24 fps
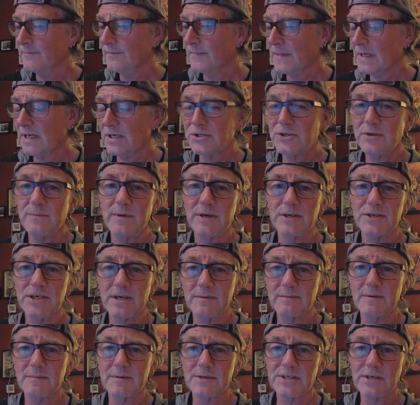I should be ashamed
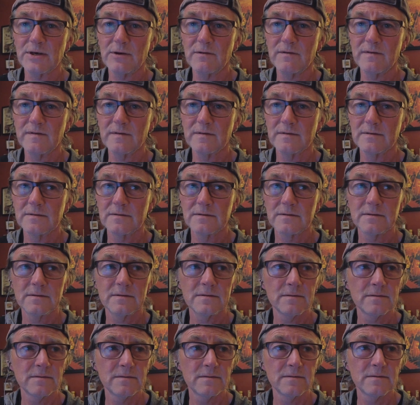of myself.
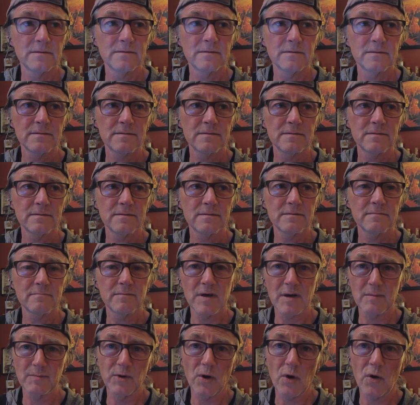But
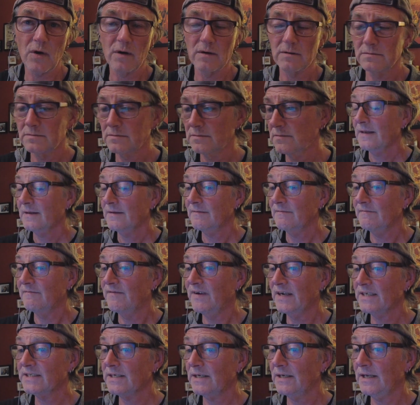I'm not.
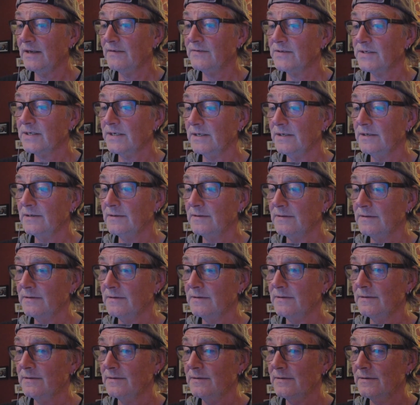Vasilevsky.
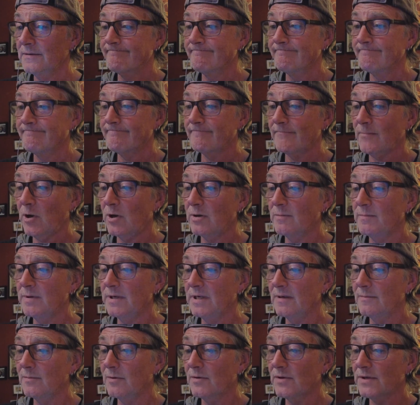
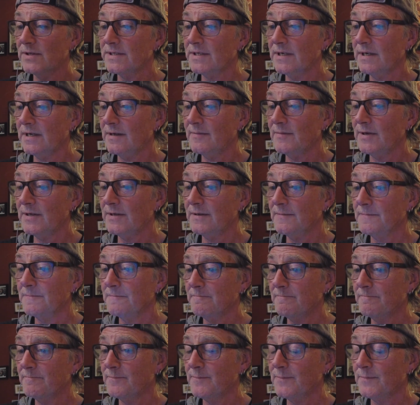Unbeatable, this guy, man.
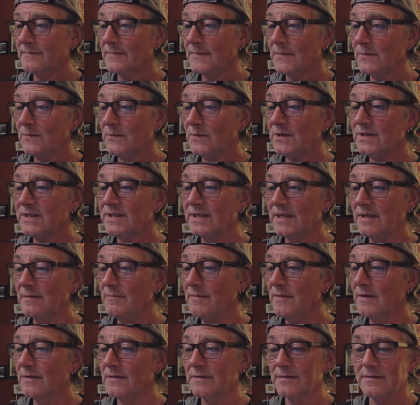What a team.
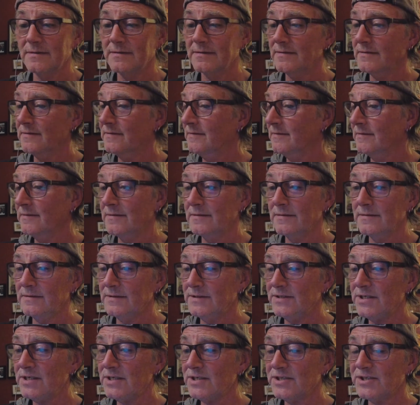
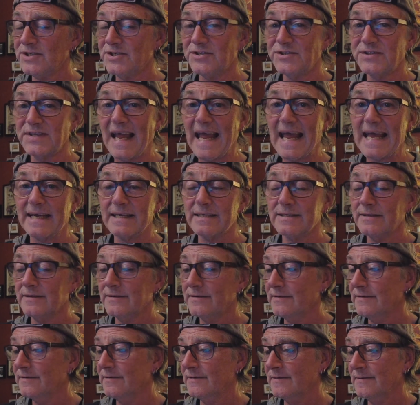Just stacked.
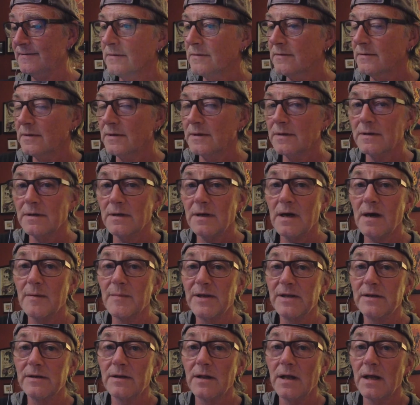I
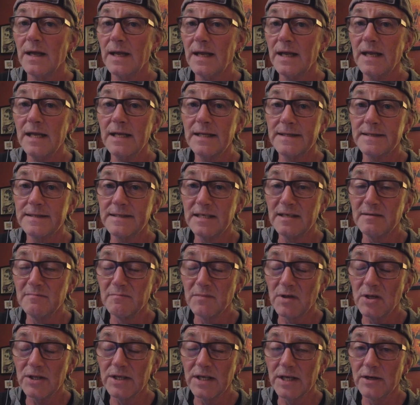mean, 18
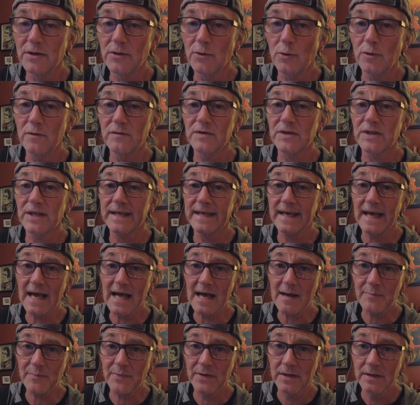million over the cap.